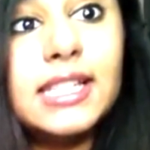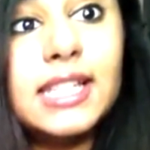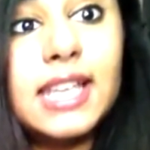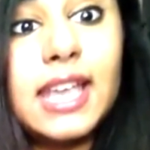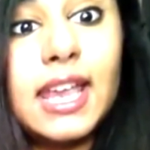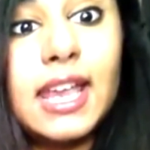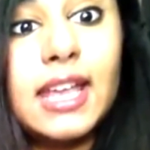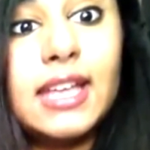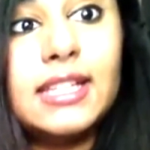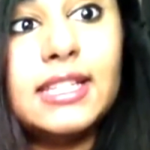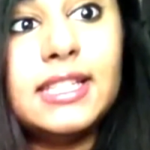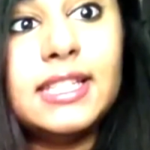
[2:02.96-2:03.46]

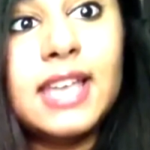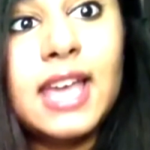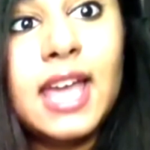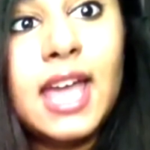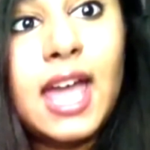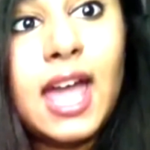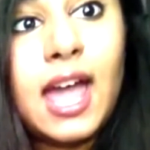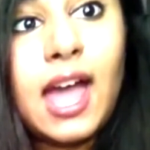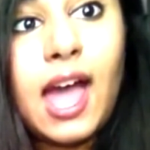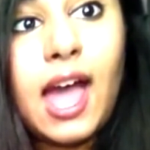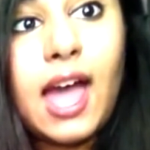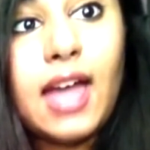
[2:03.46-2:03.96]
And
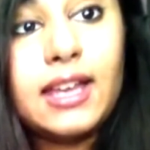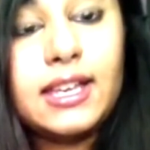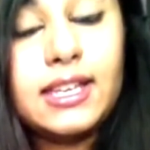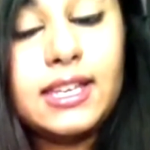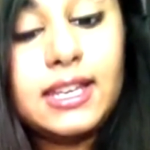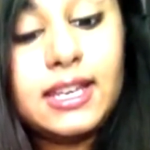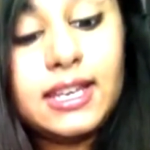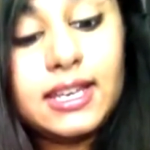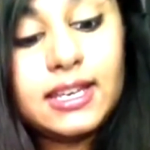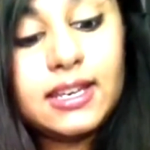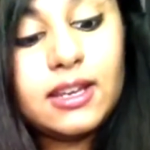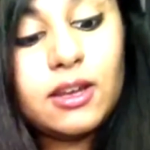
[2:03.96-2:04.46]
I
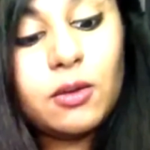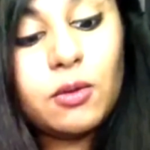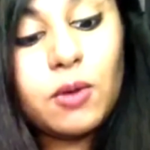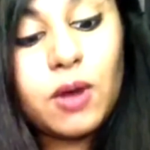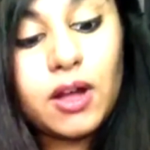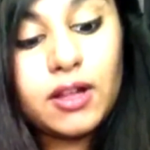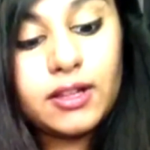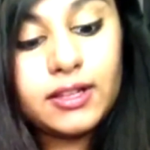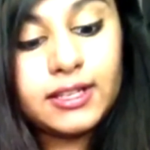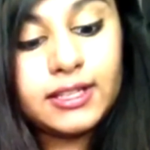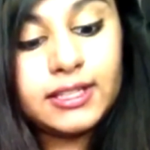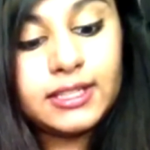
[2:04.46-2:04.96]
needed a
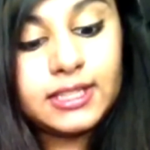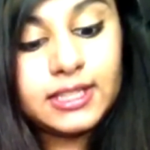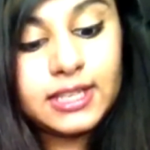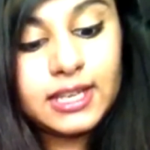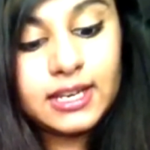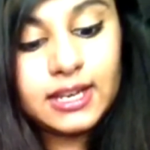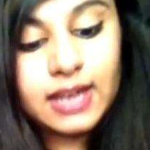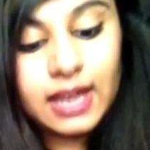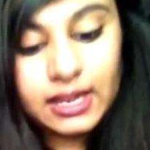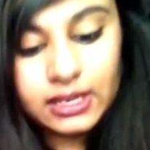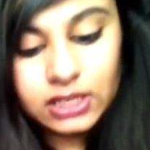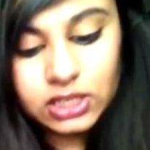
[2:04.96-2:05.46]
wallet,
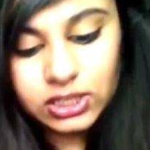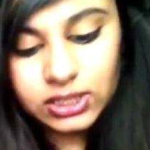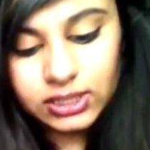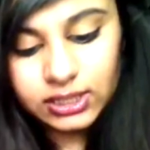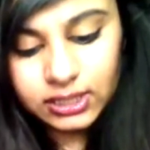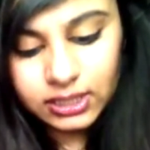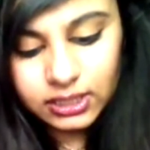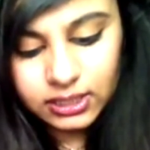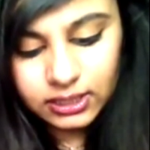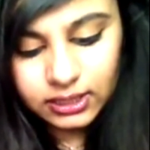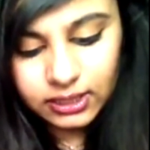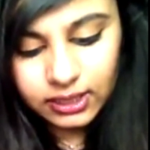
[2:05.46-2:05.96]
and I
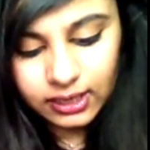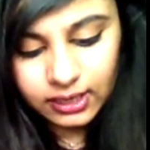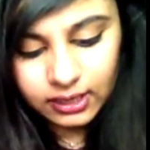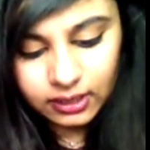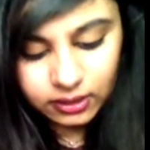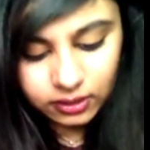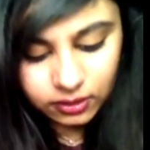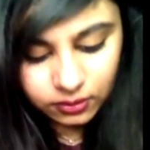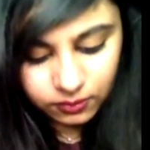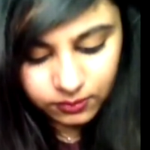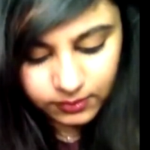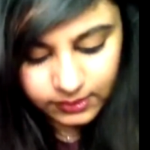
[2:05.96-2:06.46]
just, like,
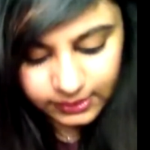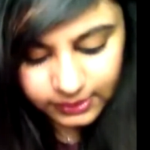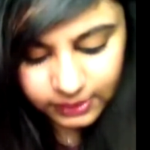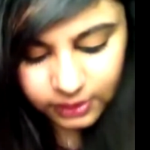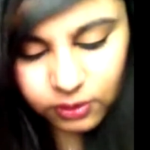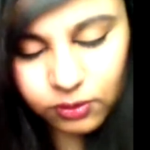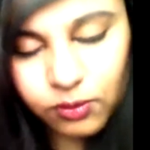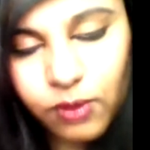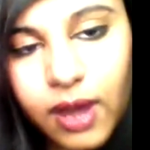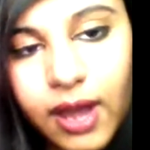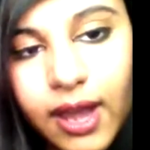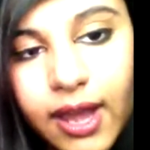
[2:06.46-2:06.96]
the
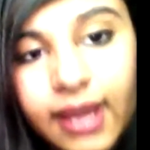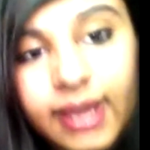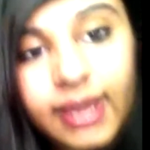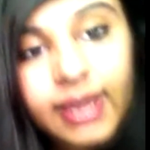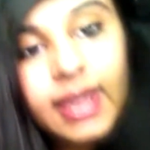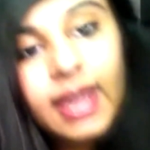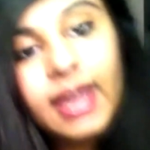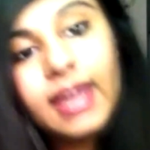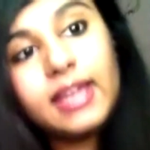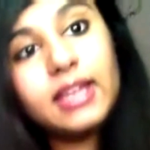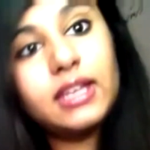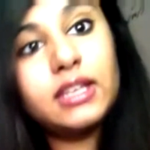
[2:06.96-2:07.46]
reason
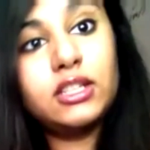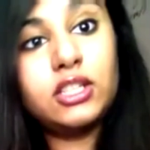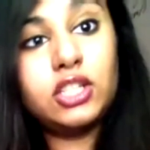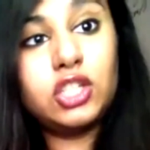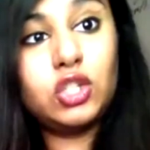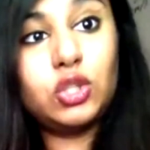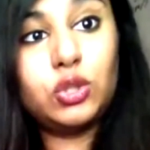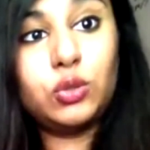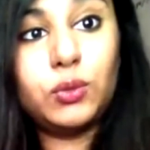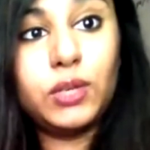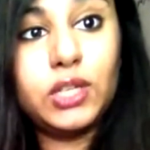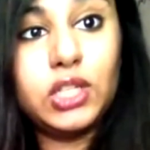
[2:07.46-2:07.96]
why I
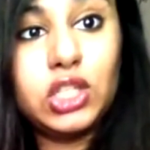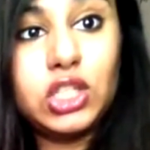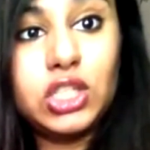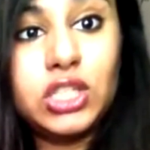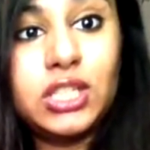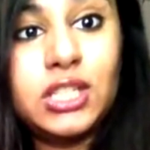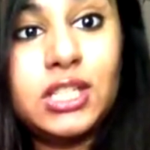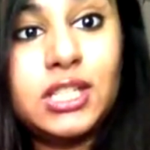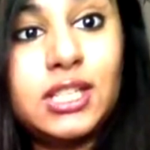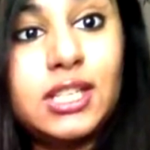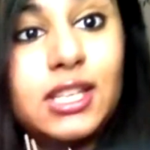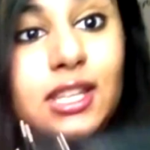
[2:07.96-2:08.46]

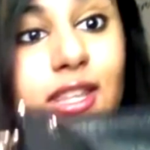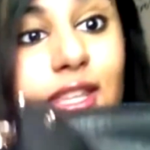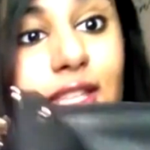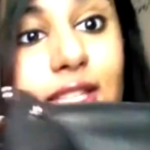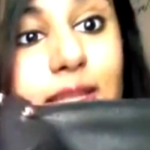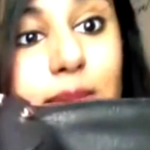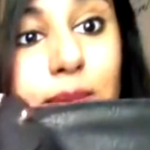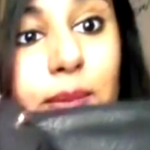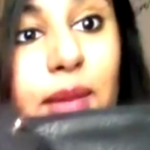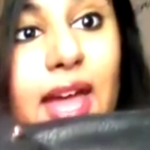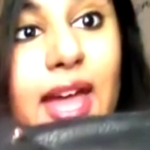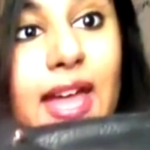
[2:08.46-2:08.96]
switched to this
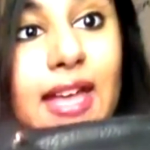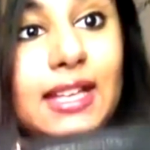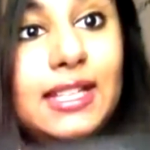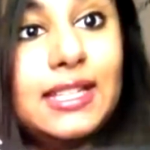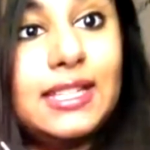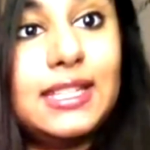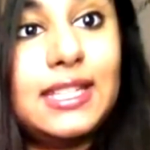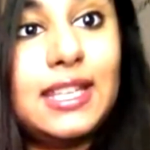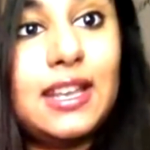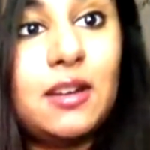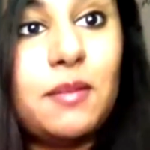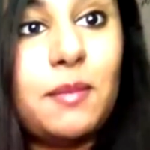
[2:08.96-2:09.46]
bag
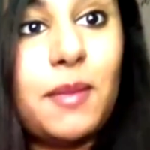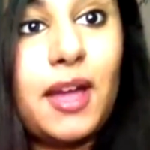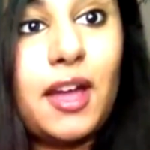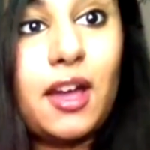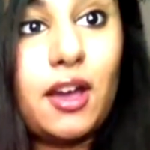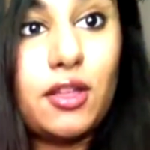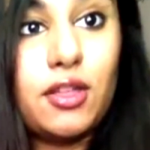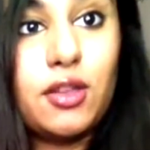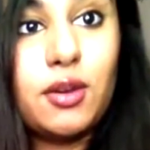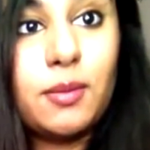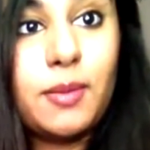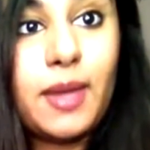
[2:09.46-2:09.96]
instead of my
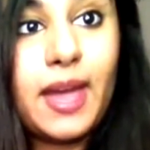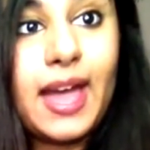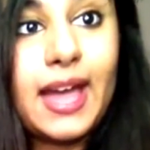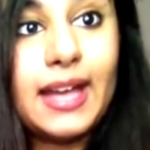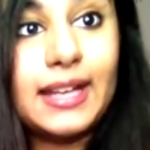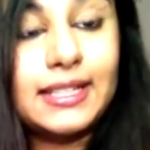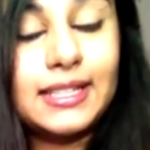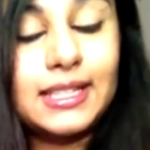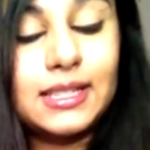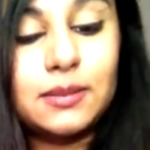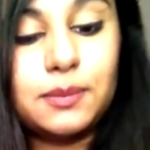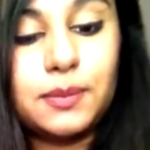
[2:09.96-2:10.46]
other
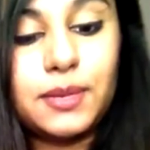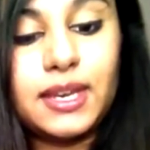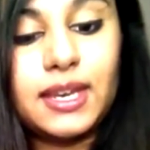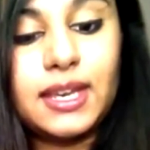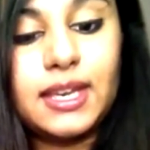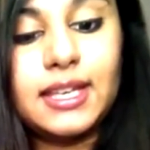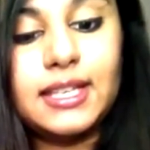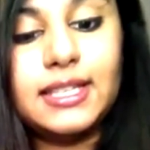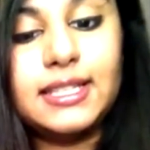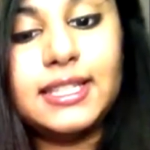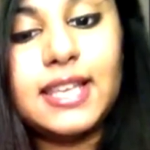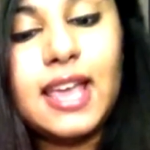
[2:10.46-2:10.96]
bags is
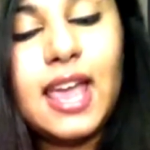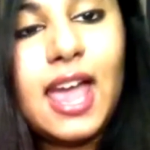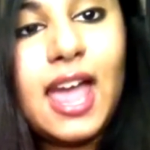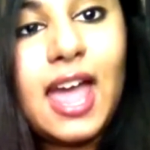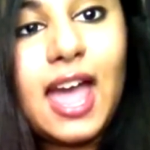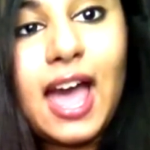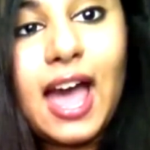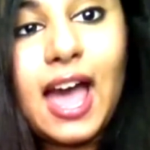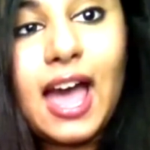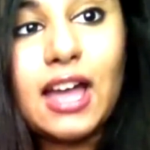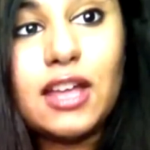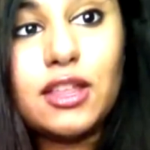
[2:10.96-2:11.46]
because
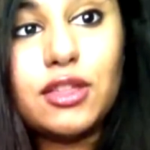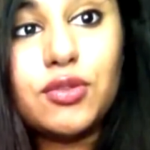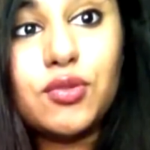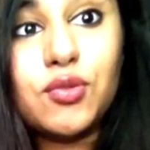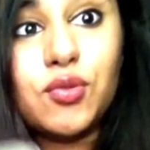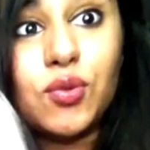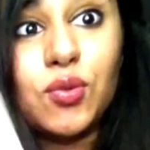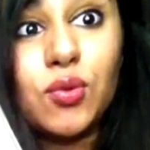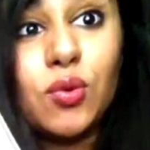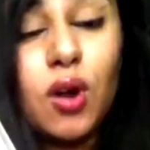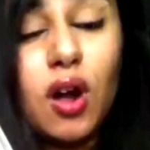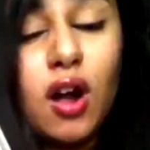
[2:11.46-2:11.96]
I
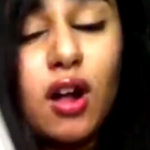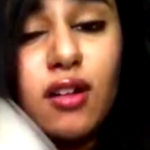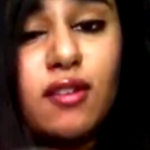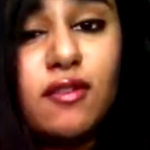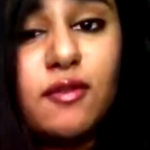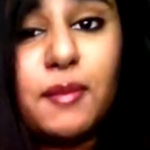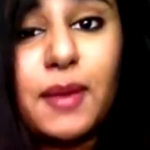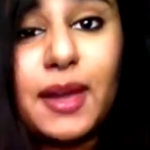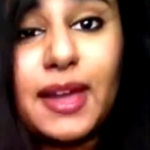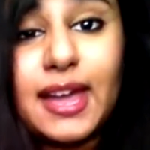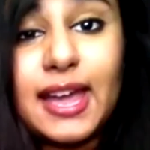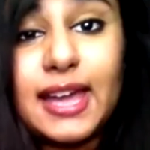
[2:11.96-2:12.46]
threw all of
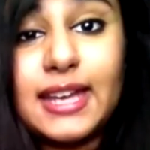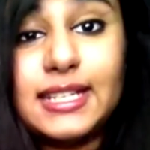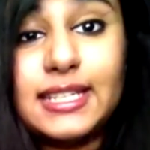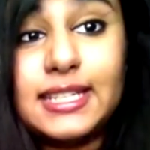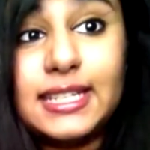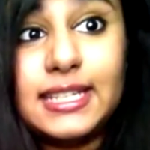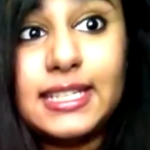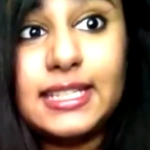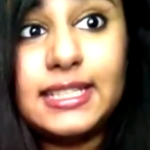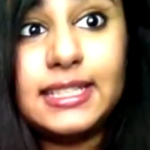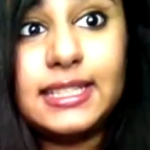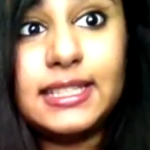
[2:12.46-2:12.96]
my
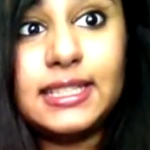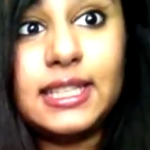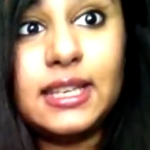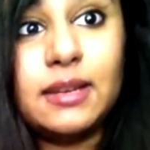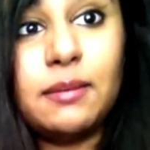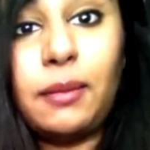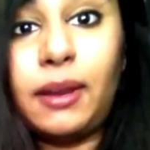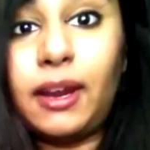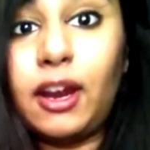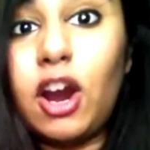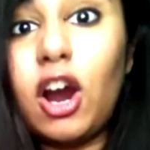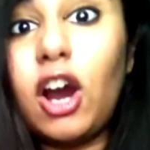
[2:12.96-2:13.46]
IDs
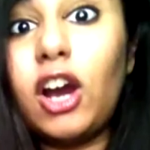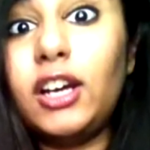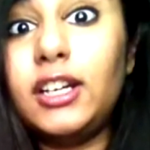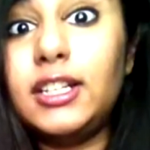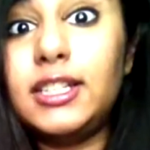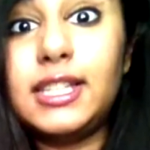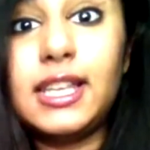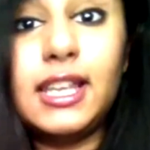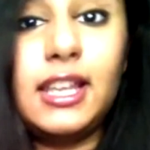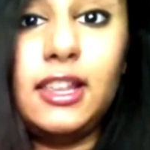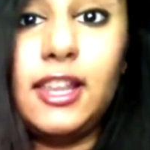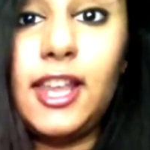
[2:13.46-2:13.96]
and my
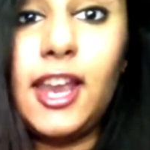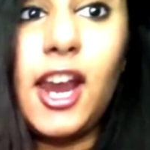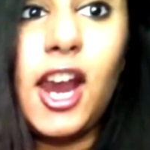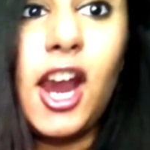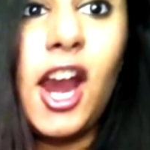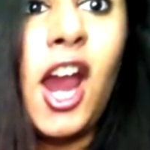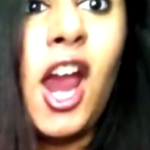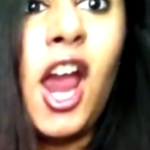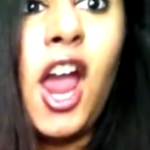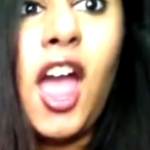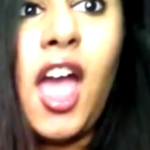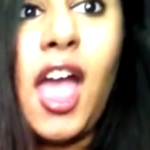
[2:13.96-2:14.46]
cards in
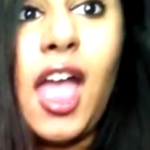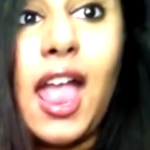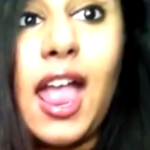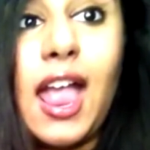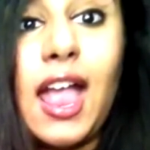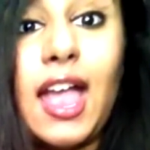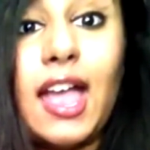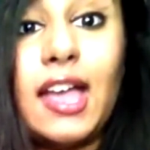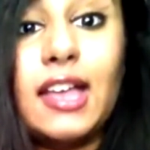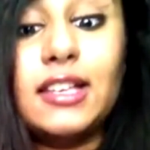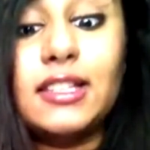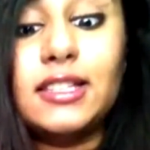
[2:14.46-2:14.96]
there,
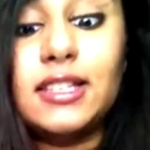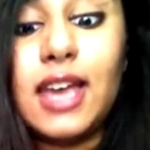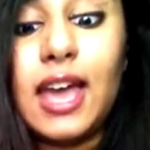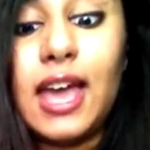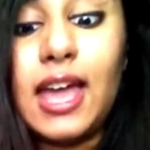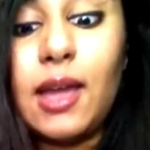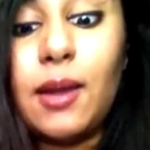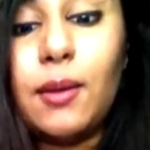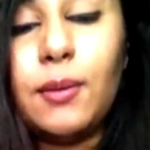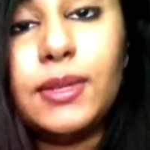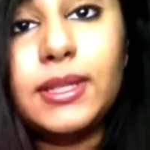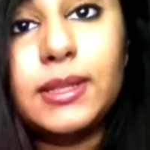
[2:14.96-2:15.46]
and
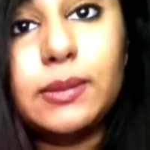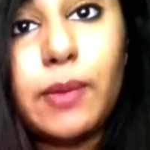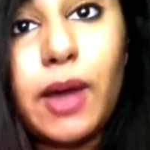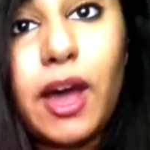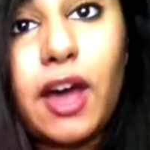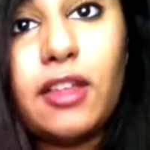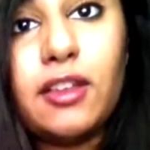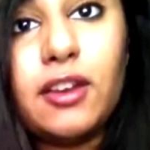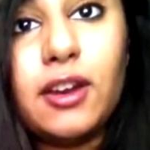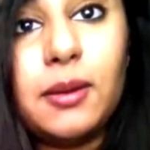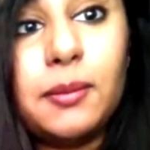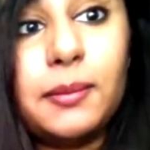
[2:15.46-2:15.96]
it was
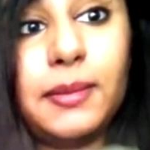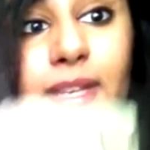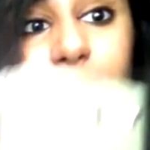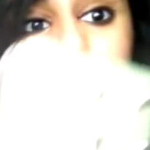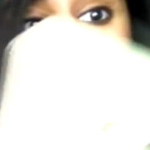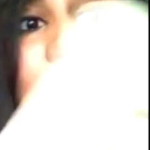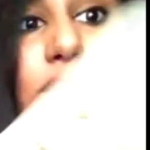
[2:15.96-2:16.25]
bothering me.